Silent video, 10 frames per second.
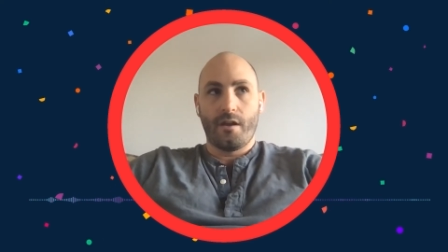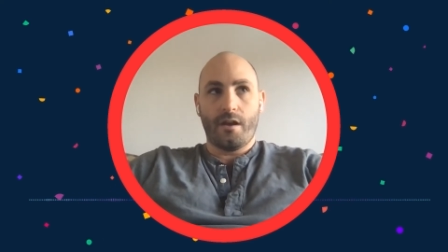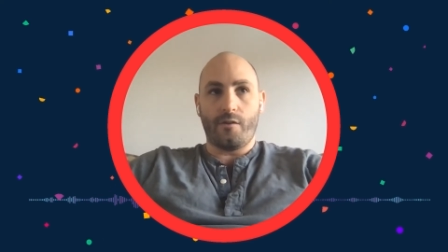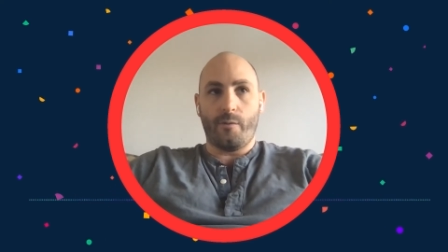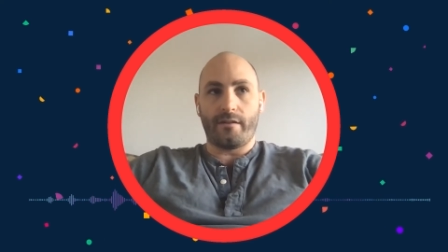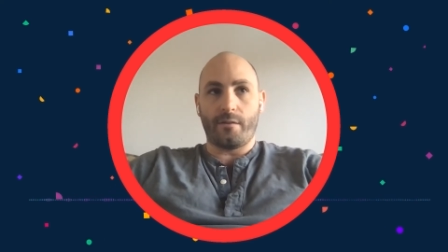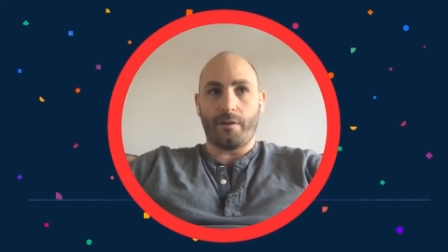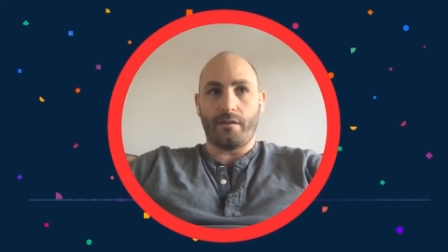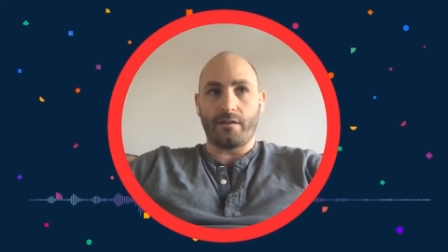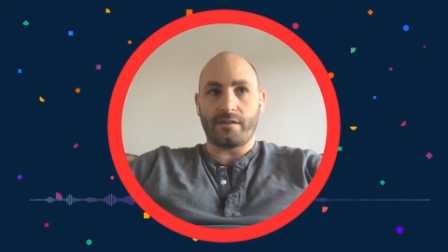you end up
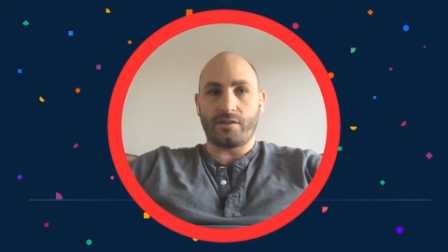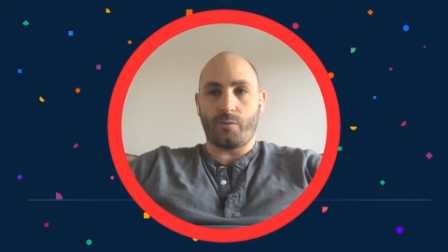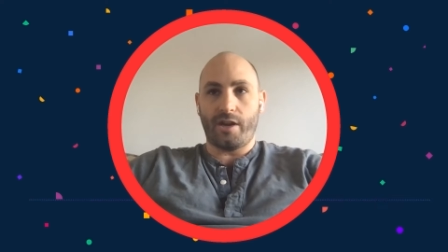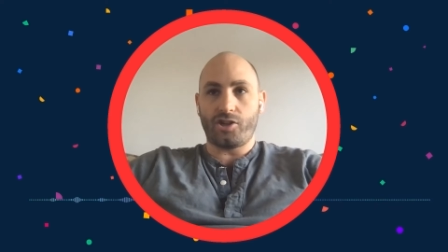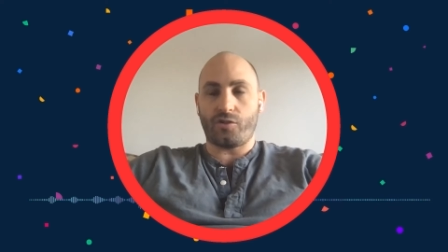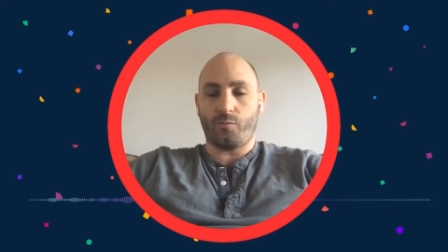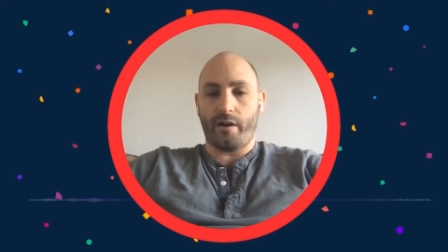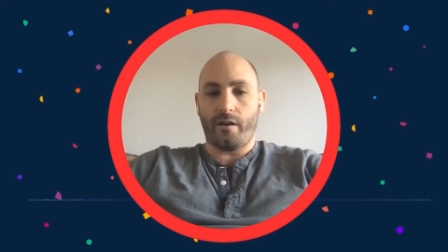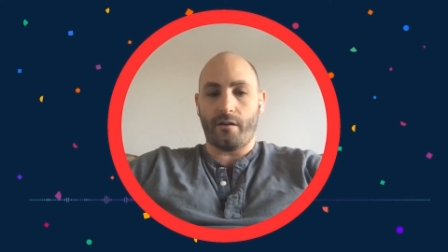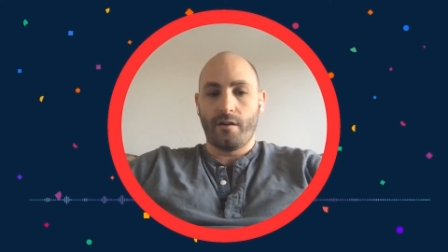in this situation
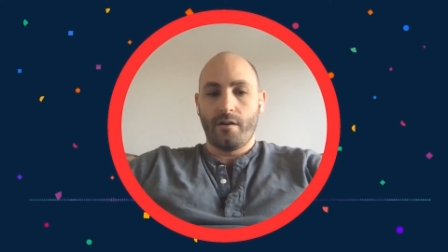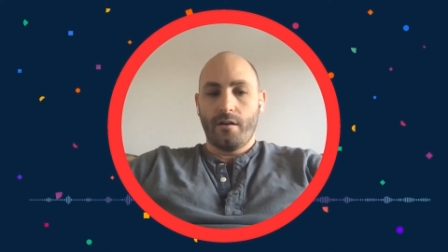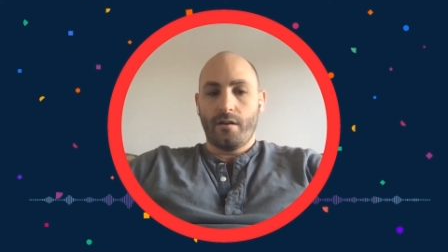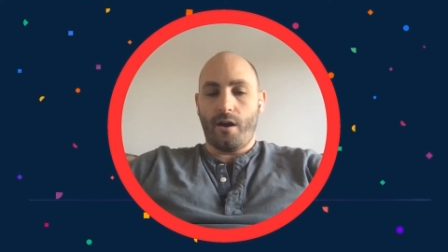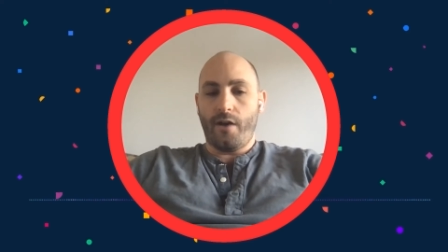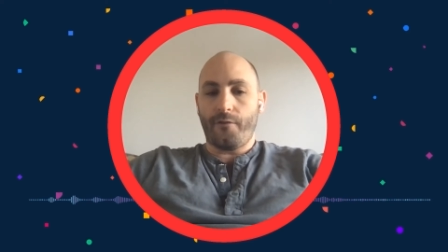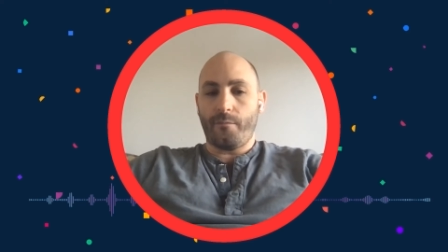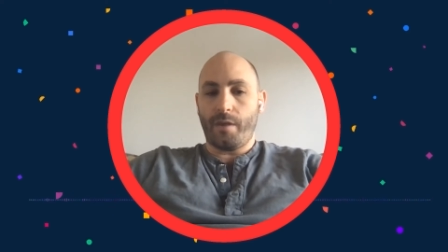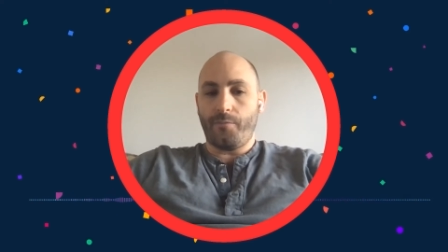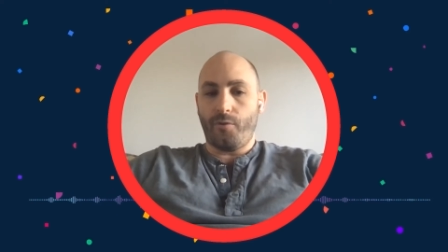where
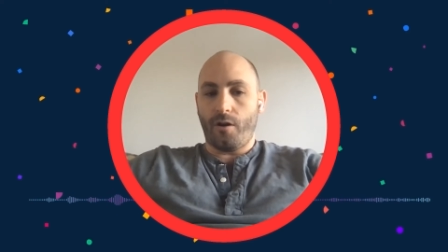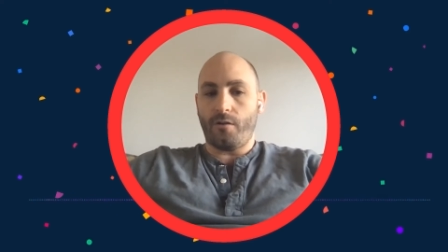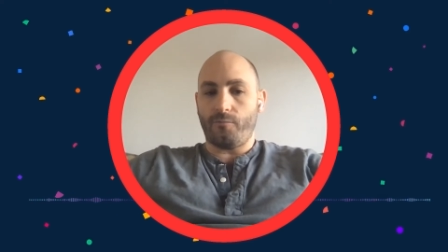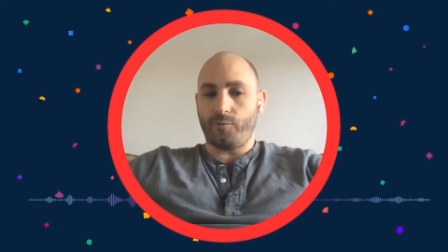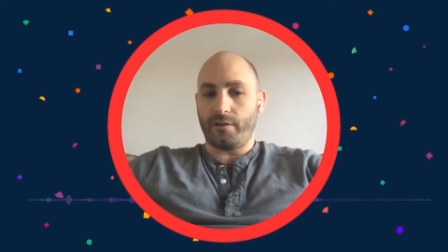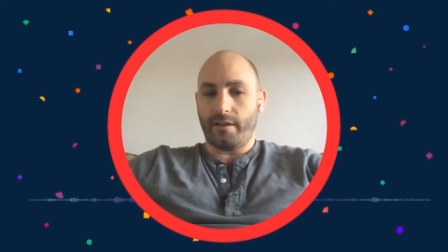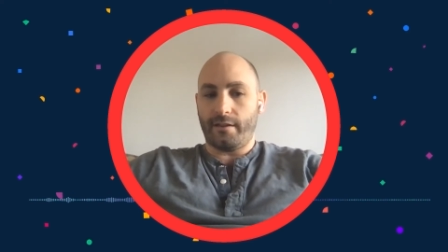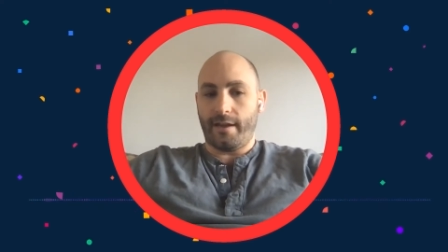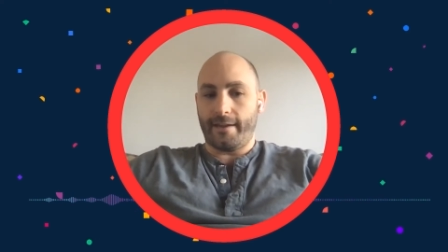often people aren't really